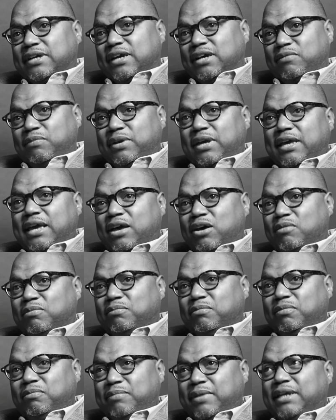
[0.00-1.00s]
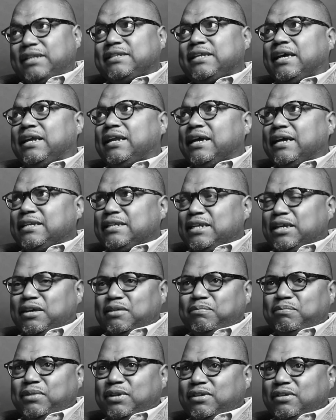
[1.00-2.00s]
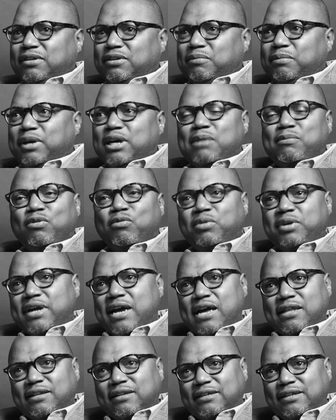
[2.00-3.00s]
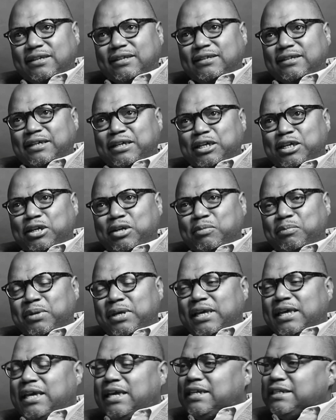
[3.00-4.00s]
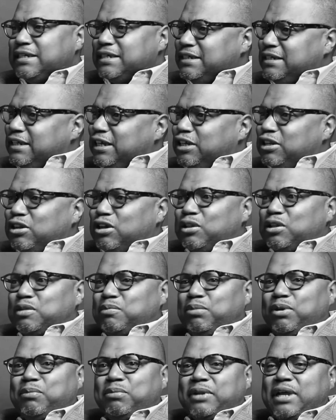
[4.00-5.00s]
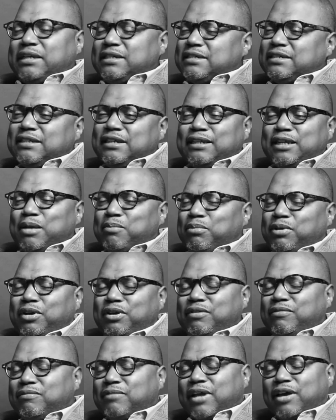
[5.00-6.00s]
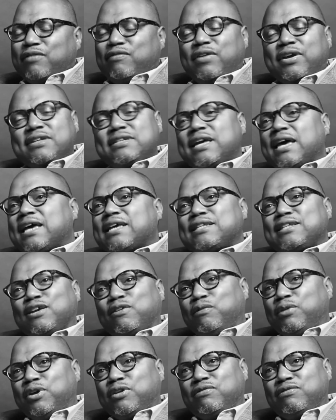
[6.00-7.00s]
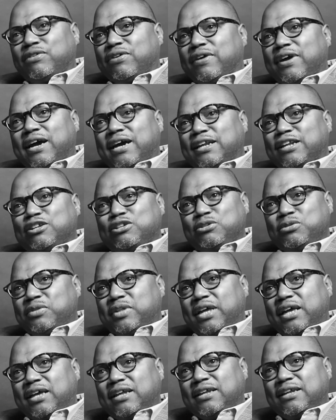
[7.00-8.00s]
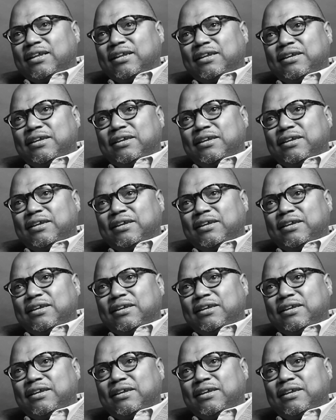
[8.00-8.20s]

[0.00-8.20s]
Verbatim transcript: How can we help make that idea, be, you know, become a reality? Um, just getting all those people, I just think that'd be like fantastic if we could figure out how to do that.